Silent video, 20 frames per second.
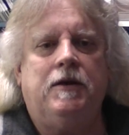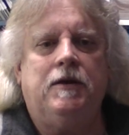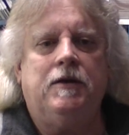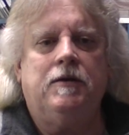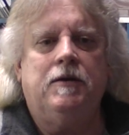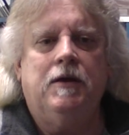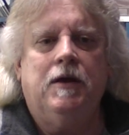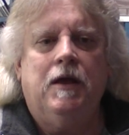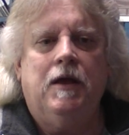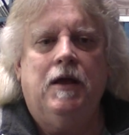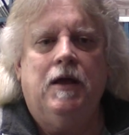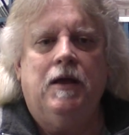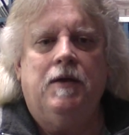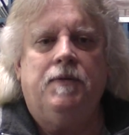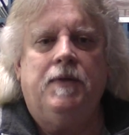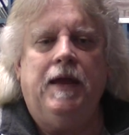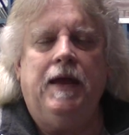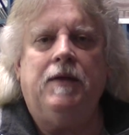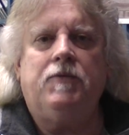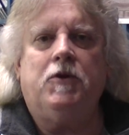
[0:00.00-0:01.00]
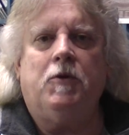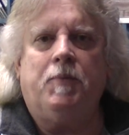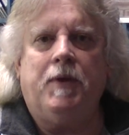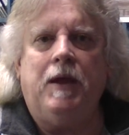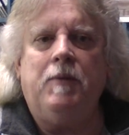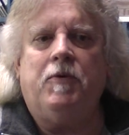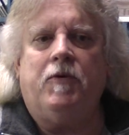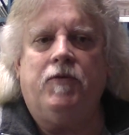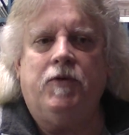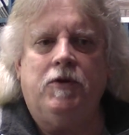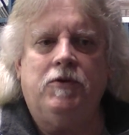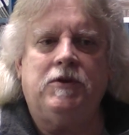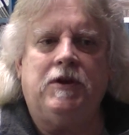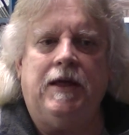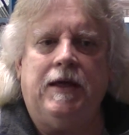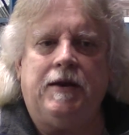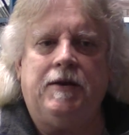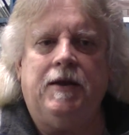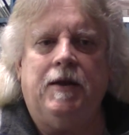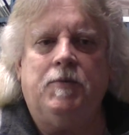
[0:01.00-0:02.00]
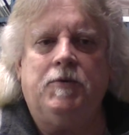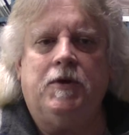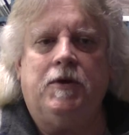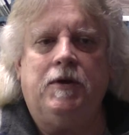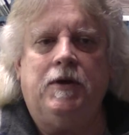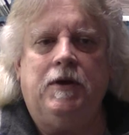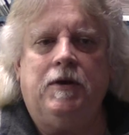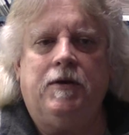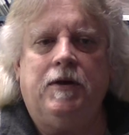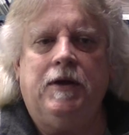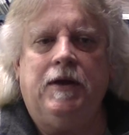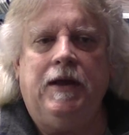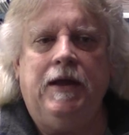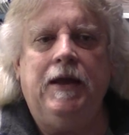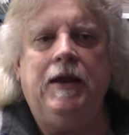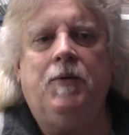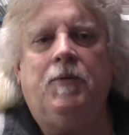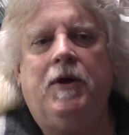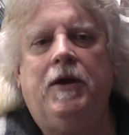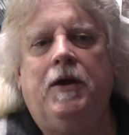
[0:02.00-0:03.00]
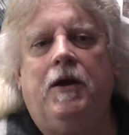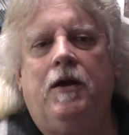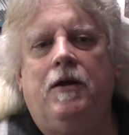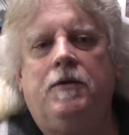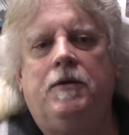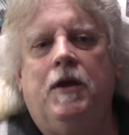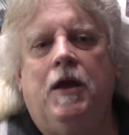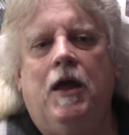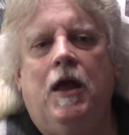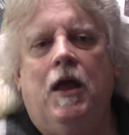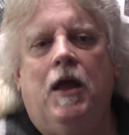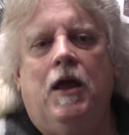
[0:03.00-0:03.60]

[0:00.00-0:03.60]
Uh, they have their pay-per-views a lot of times on the internet. Anyway, on